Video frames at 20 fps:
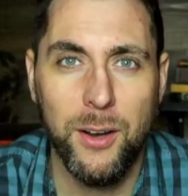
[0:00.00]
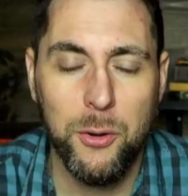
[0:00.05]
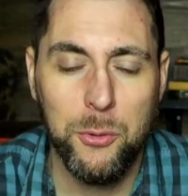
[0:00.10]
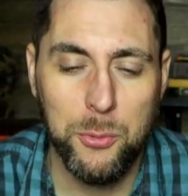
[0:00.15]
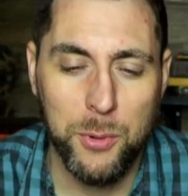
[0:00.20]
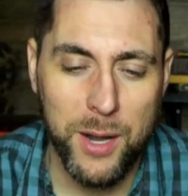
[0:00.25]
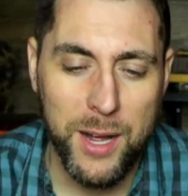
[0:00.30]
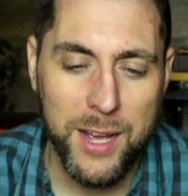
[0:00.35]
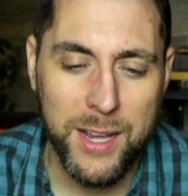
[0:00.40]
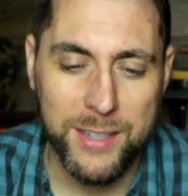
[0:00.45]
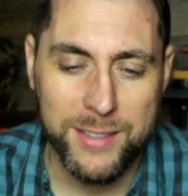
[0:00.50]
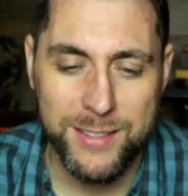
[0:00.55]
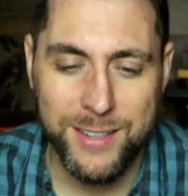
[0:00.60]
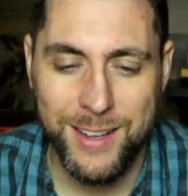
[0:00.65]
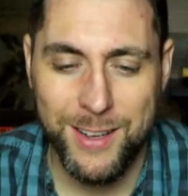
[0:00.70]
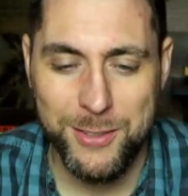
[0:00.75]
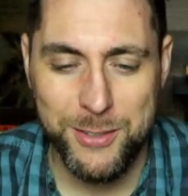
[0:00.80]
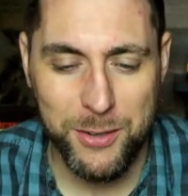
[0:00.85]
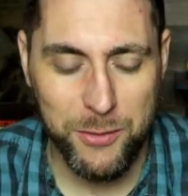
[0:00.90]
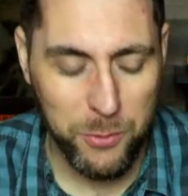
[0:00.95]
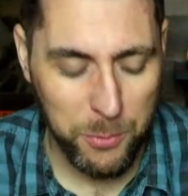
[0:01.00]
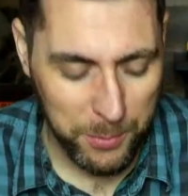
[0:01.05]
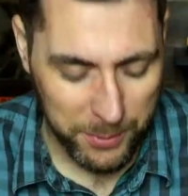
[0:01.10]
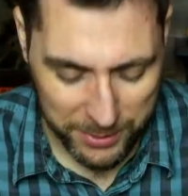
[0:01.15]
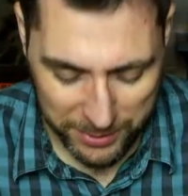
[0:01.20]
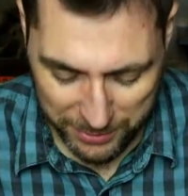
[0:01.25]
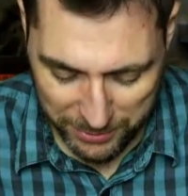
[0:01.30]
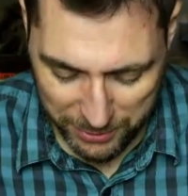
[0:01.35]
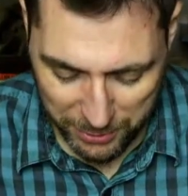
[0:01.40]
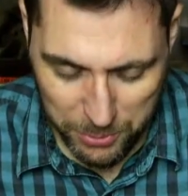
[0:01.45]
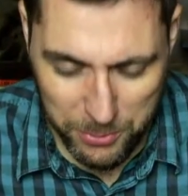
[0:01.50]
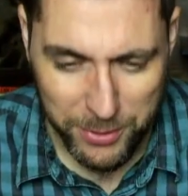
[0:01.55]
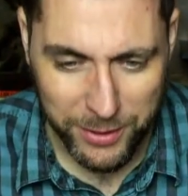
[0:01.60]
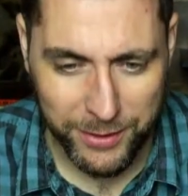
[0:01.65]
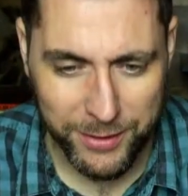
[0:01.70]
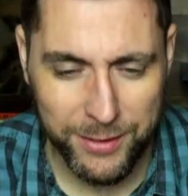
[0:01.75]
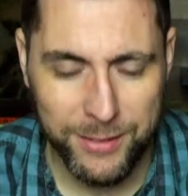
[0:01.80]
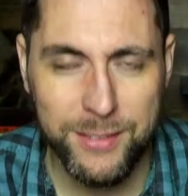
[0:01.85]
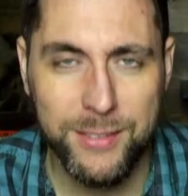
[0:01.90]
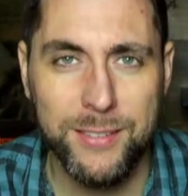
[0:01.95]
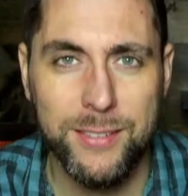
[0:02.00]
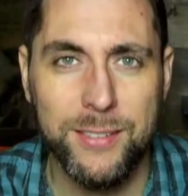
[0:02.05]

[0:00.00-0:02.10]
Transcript: All right, how's everybody doing?